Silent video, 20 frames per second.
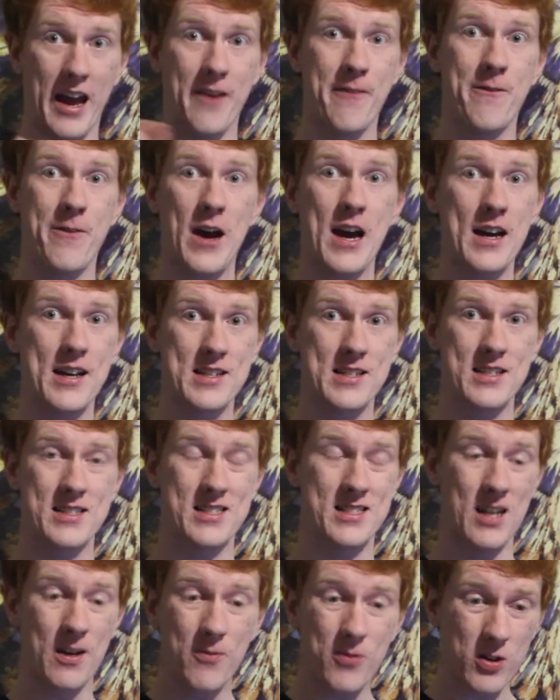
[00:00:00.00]
In fact,
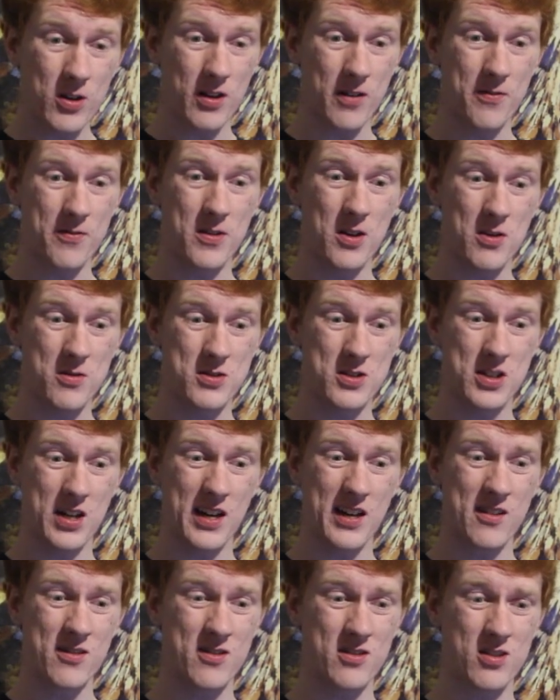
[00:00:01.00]
several of those
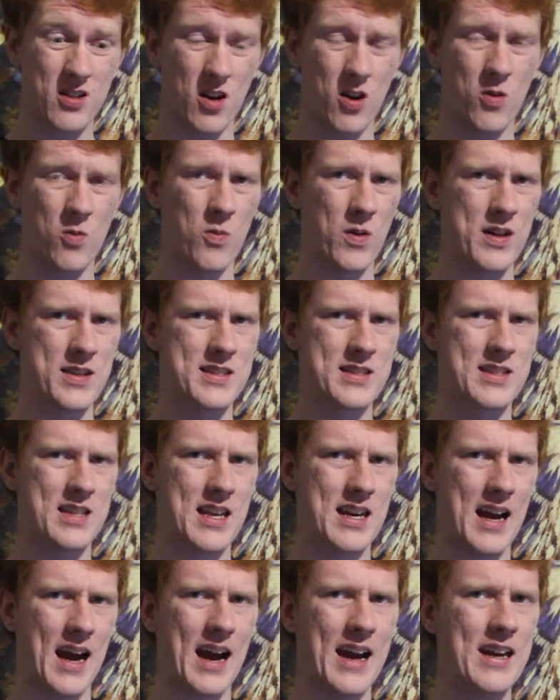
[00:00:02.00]
channels are ones
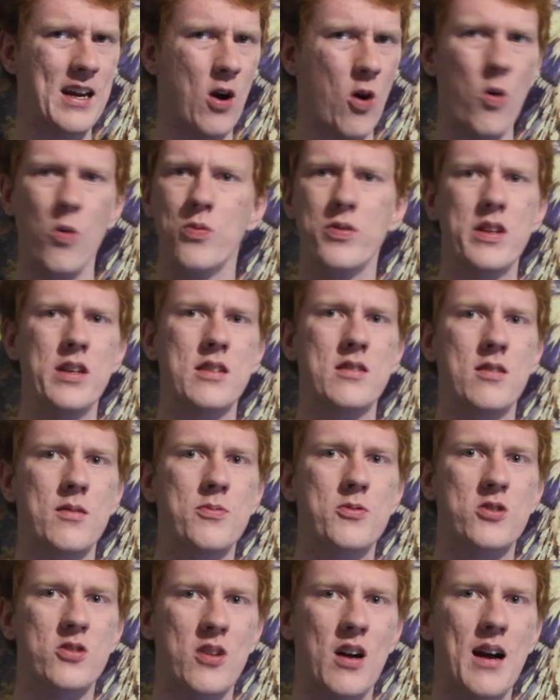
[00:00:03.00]
that I only
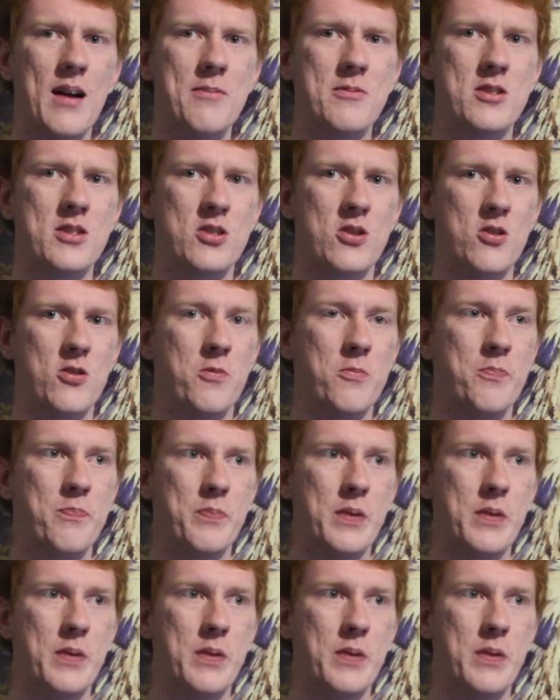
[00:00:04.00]
subscribed to